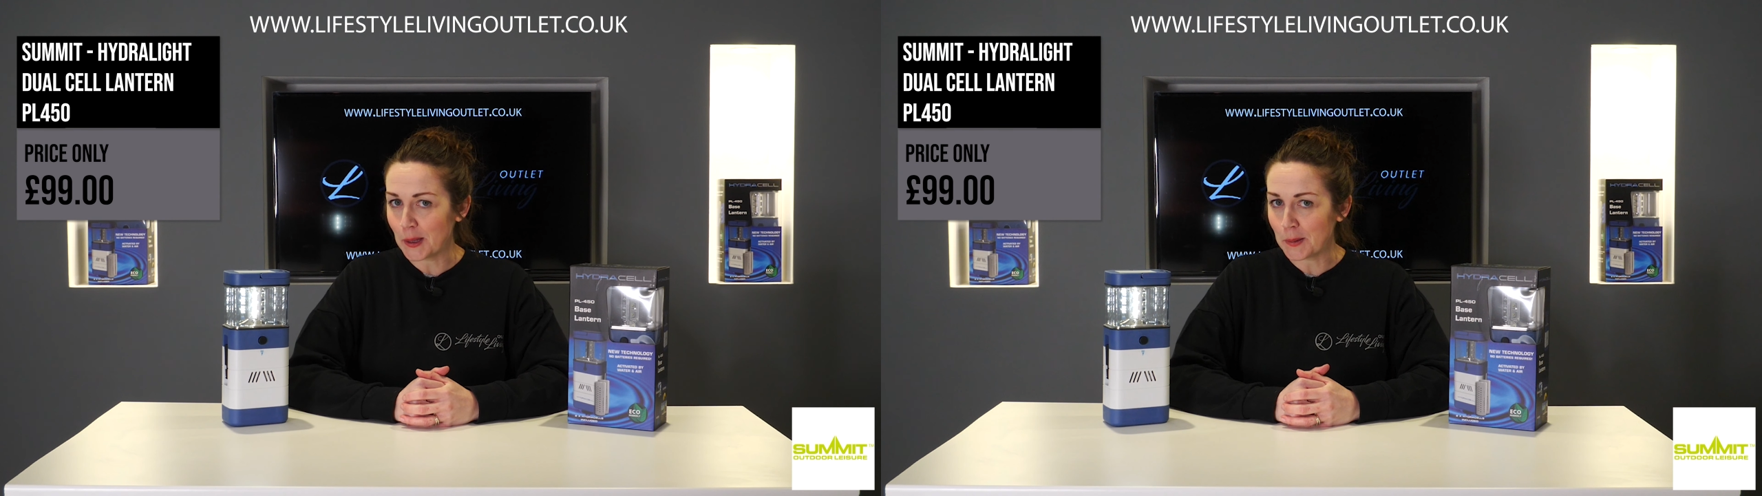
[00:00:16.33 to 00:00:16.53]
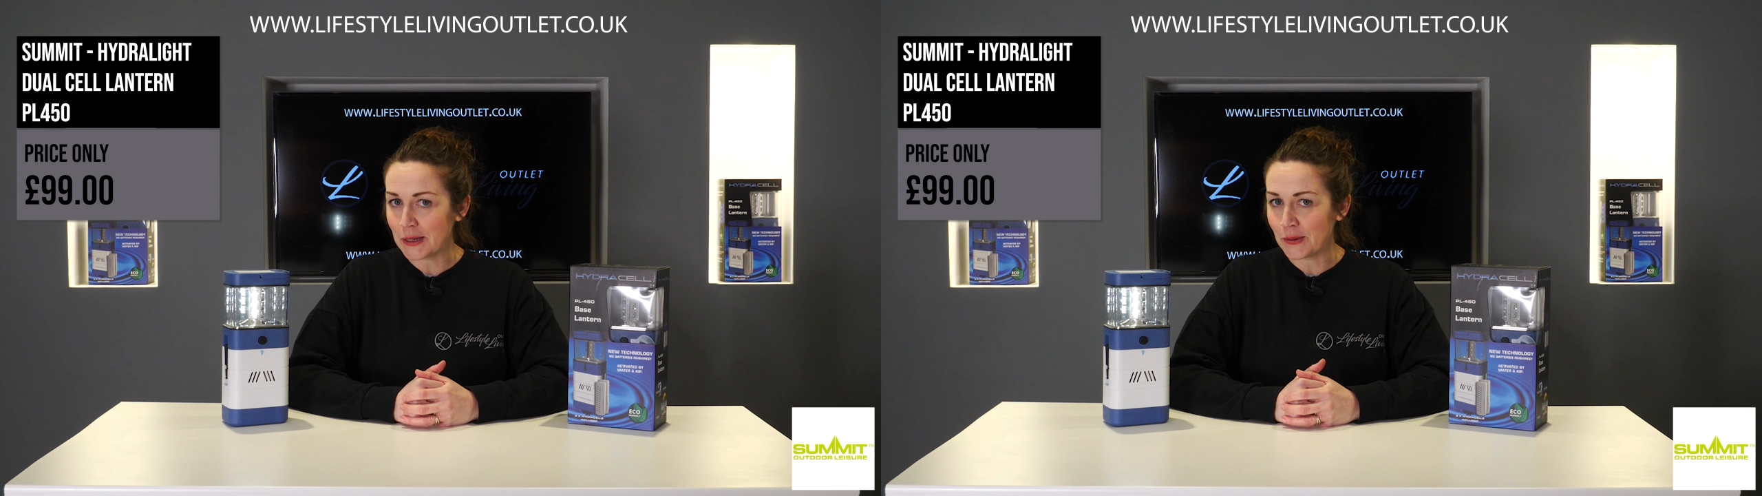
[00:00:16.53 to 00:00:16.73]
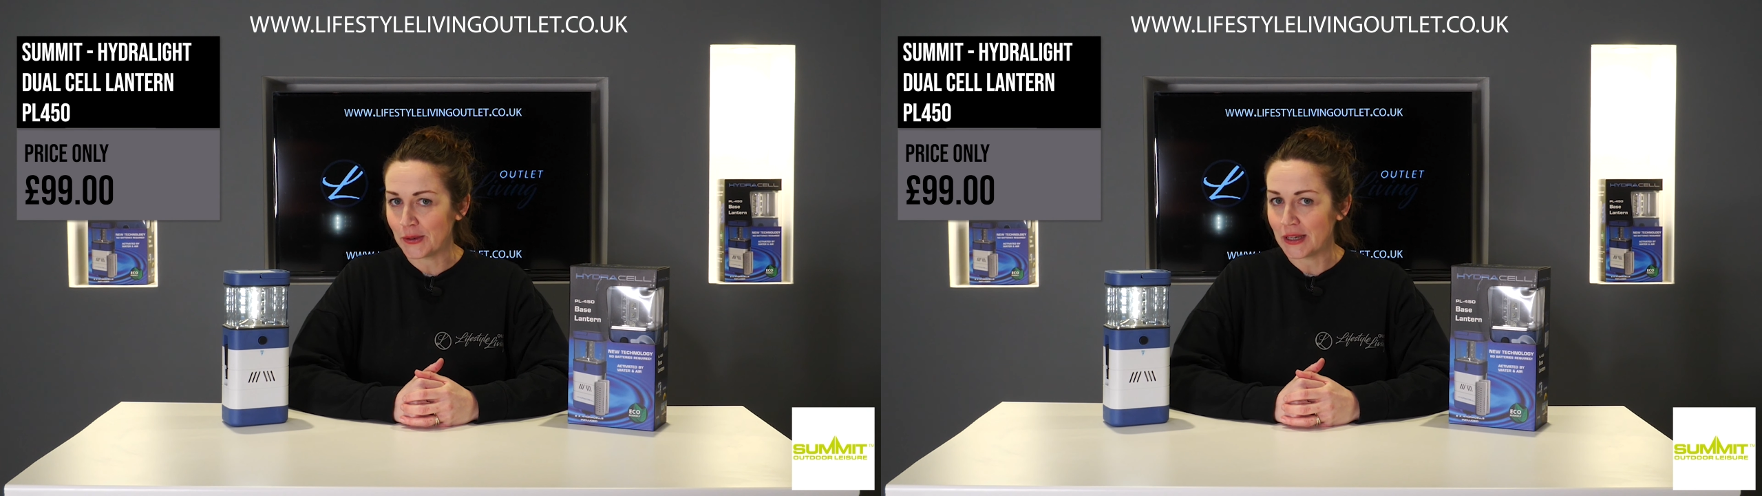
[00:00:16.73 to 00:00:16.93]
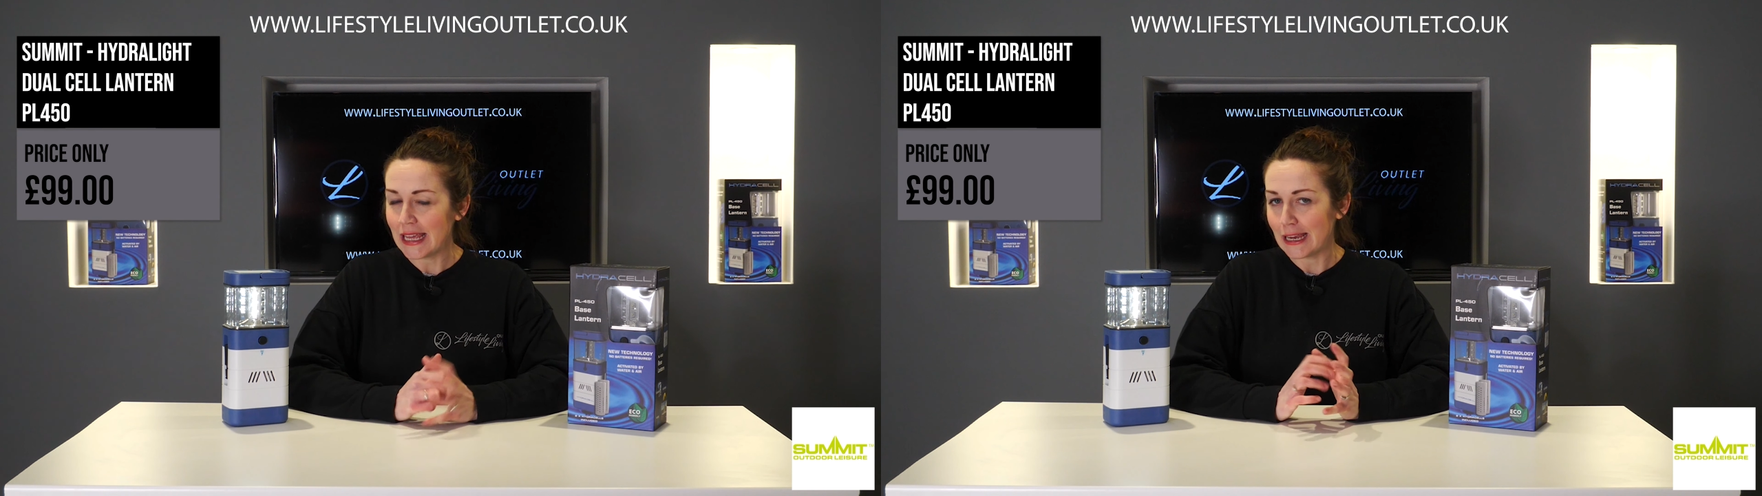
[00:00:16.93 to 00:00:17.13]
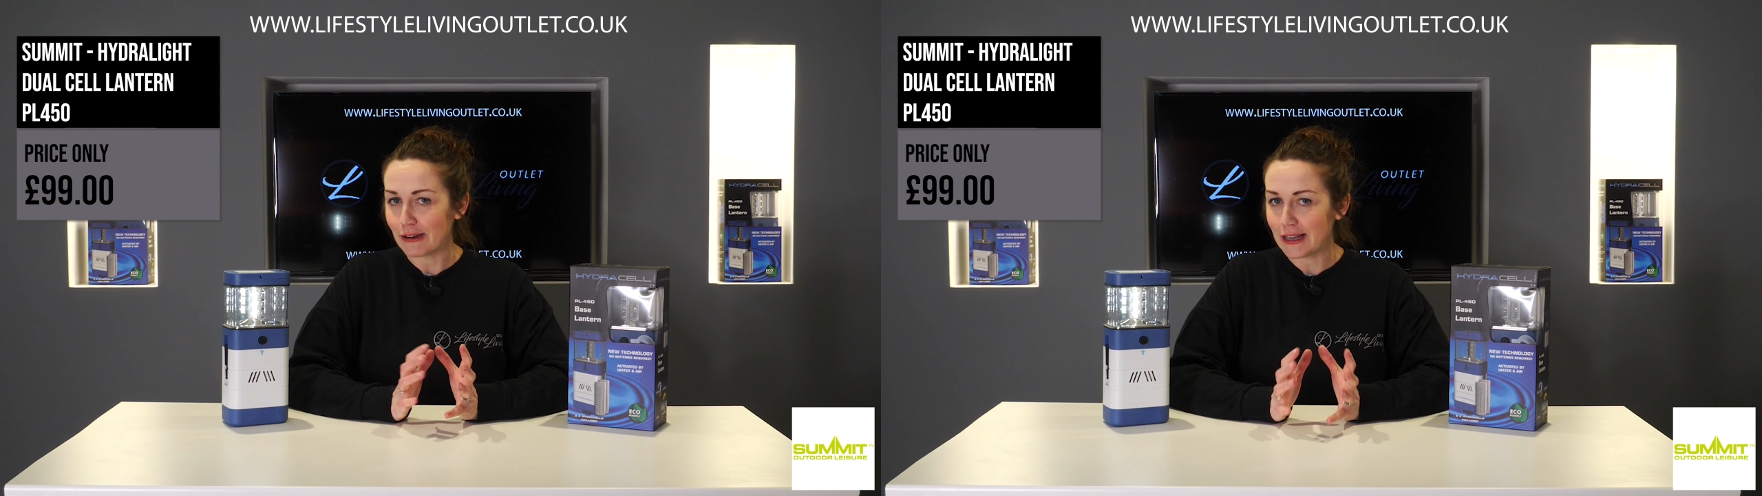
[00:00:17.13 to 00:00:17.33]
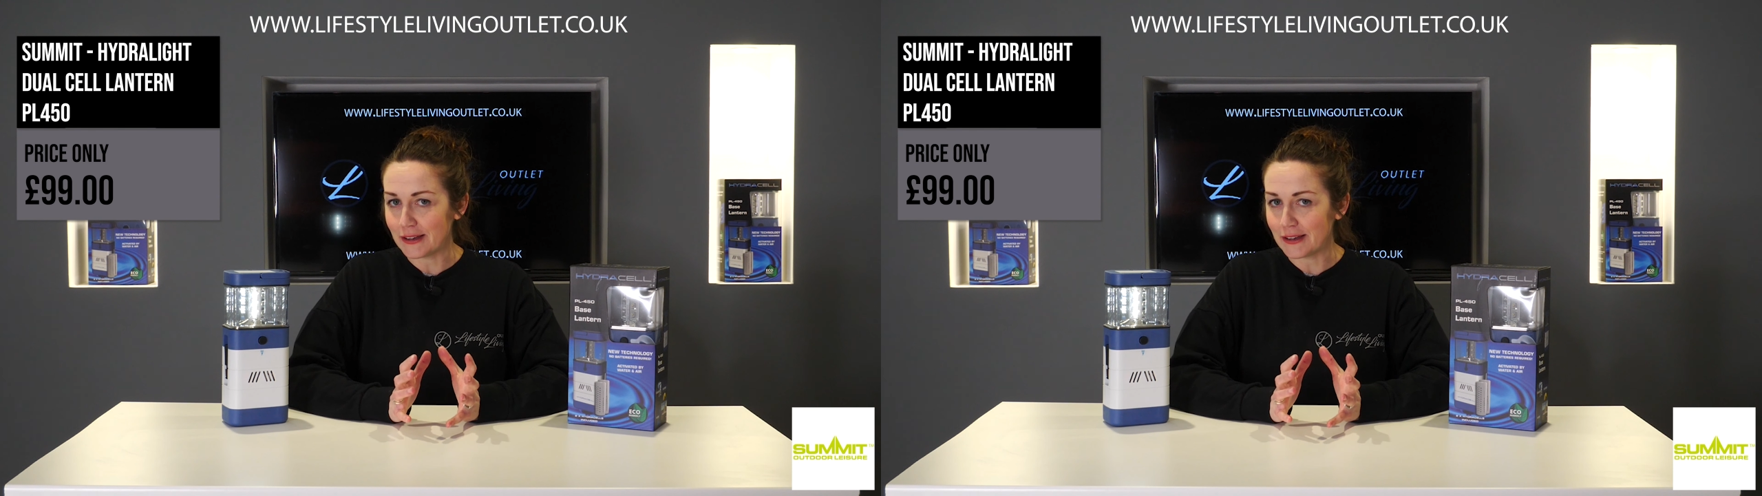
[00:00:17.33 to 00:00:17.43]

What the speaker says: going on here at